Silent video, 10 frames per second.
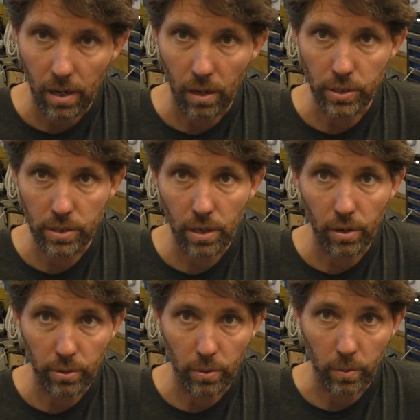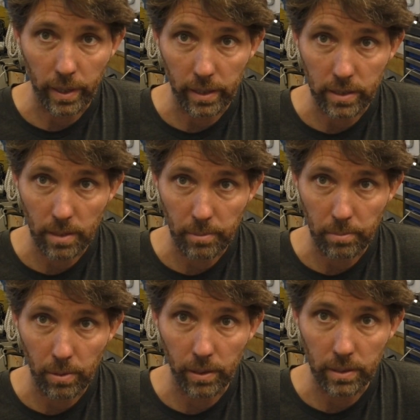I'll just go through it quickly, some of the
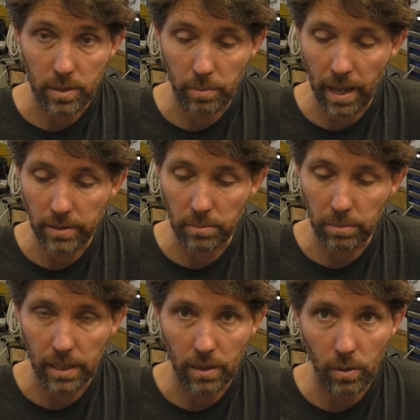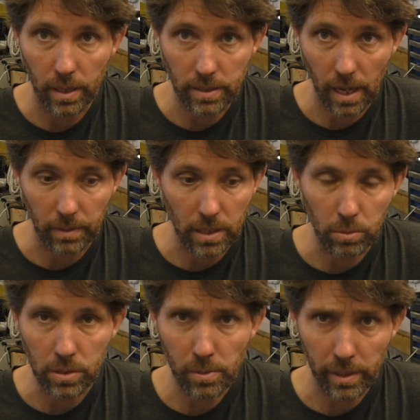points about it being quite damaged.
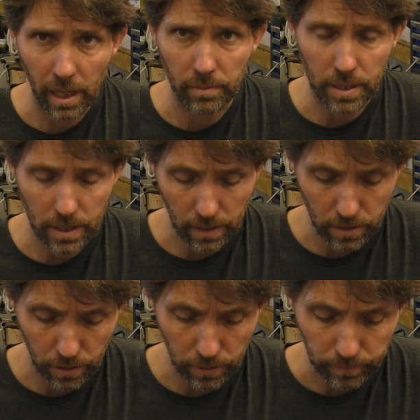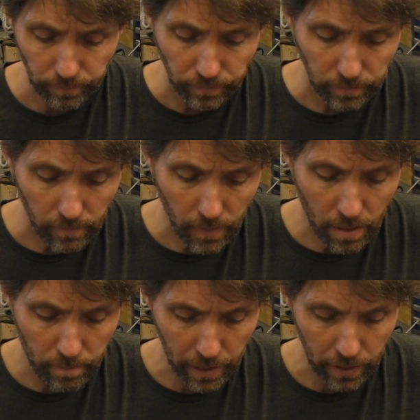We'll see what came in this kit too,
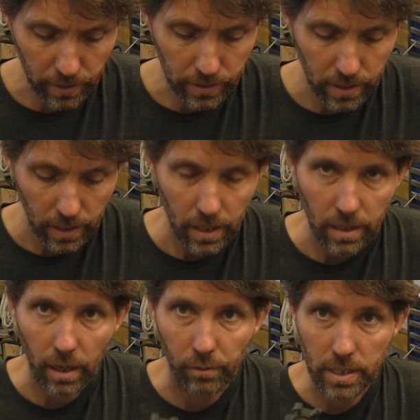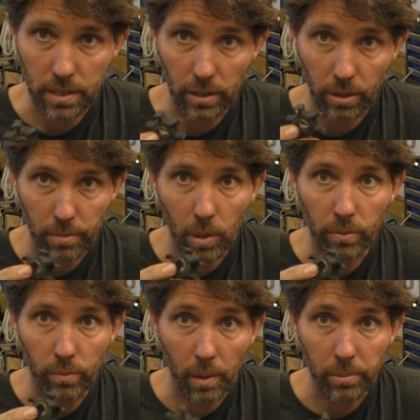because obviously there's a lot of
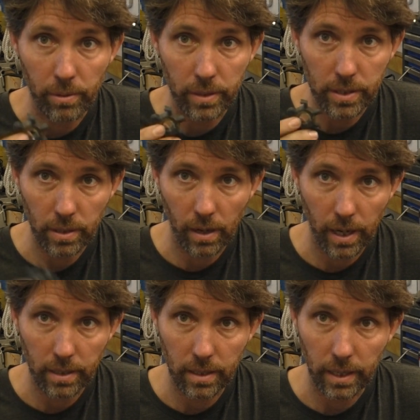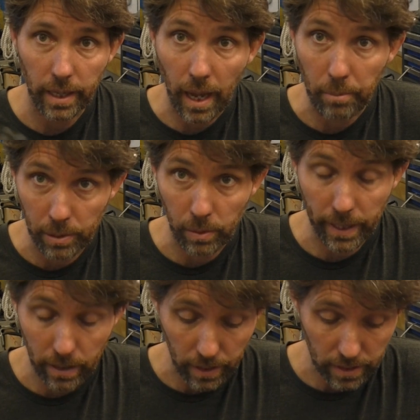molten rubber inside the cup and all
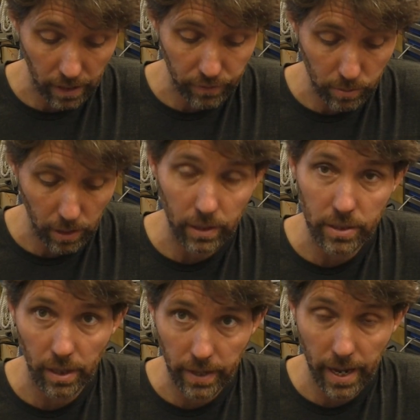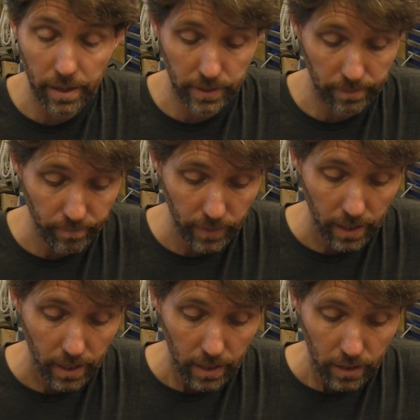that kind of stuff as well inside the housing.
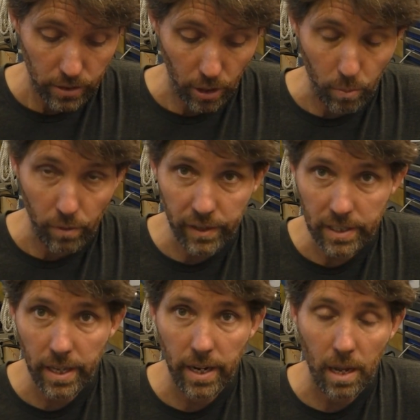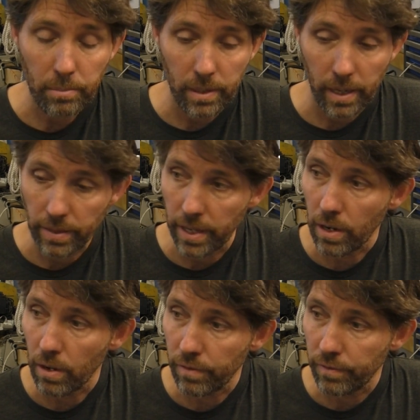So we'll fix that up, and then
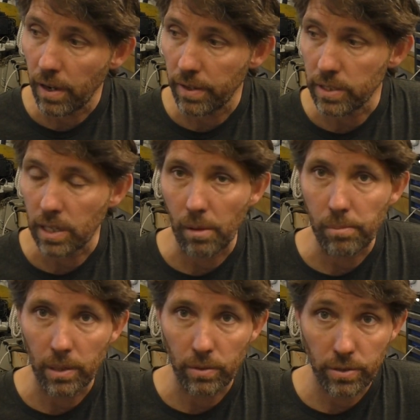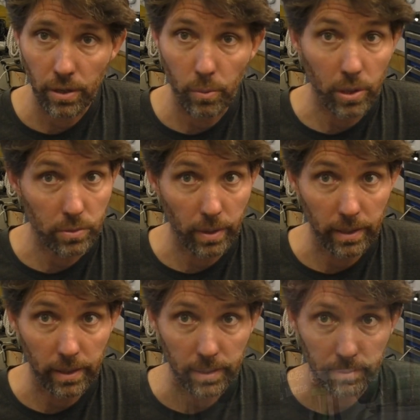I'll fire this up and I'll show you what it's
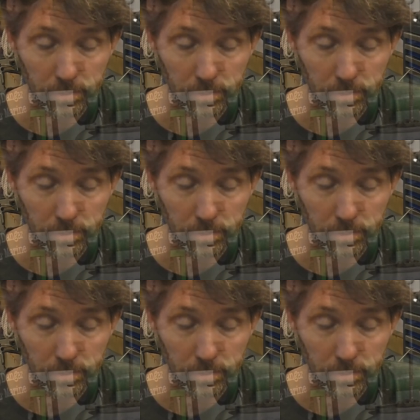running like.